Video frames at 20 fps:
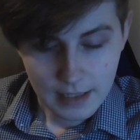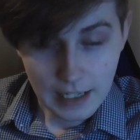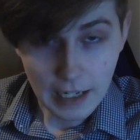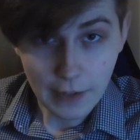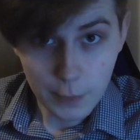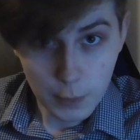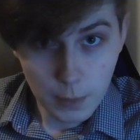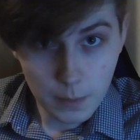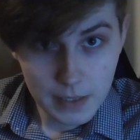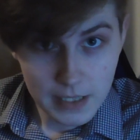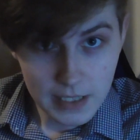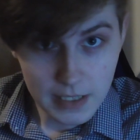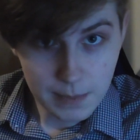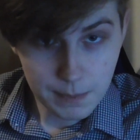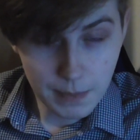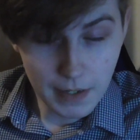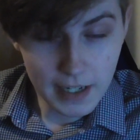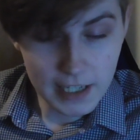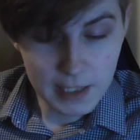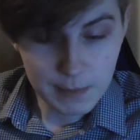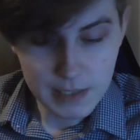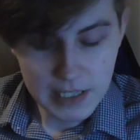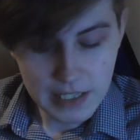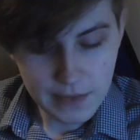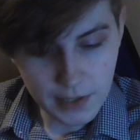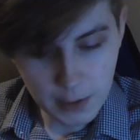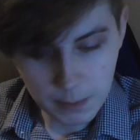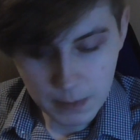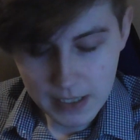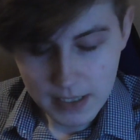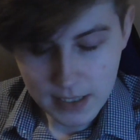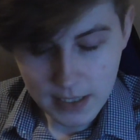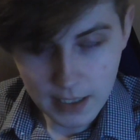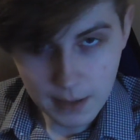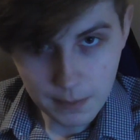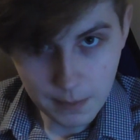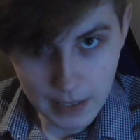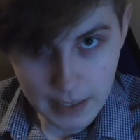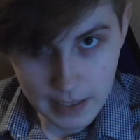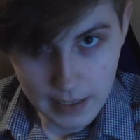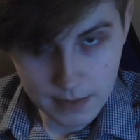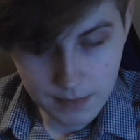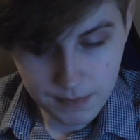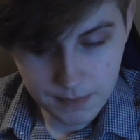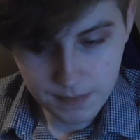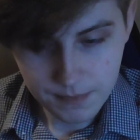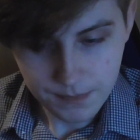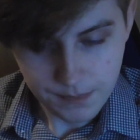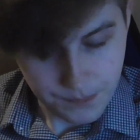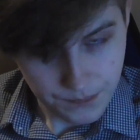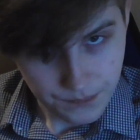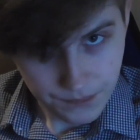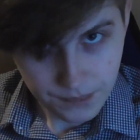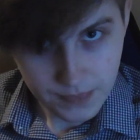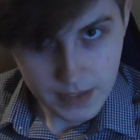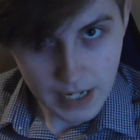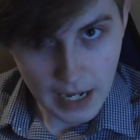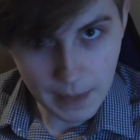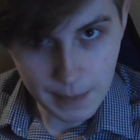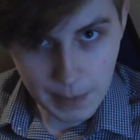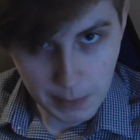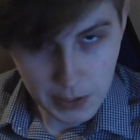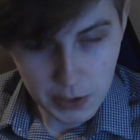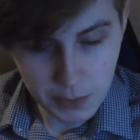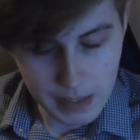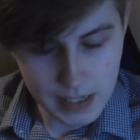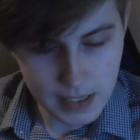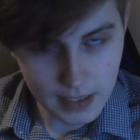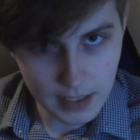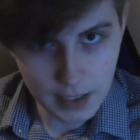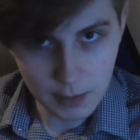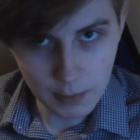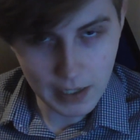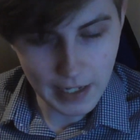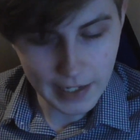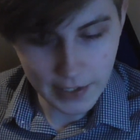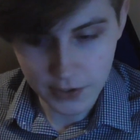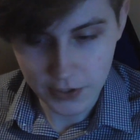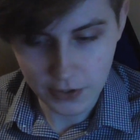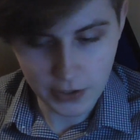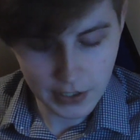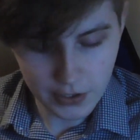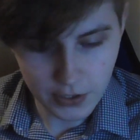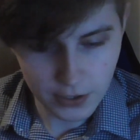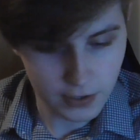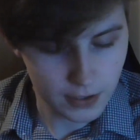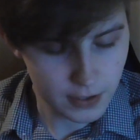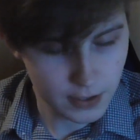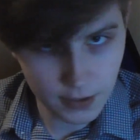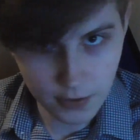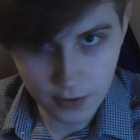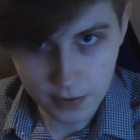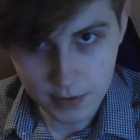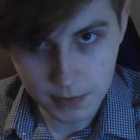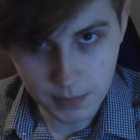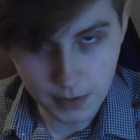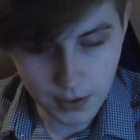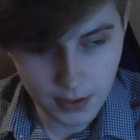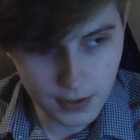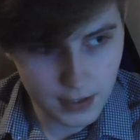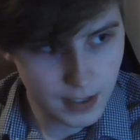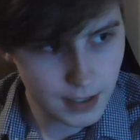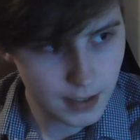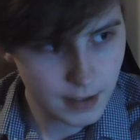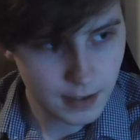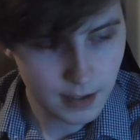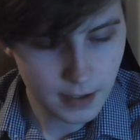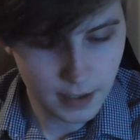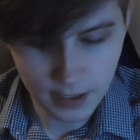If you want me to buy a specific whiskey, please tell me which whiskey you would like a donation to go towards.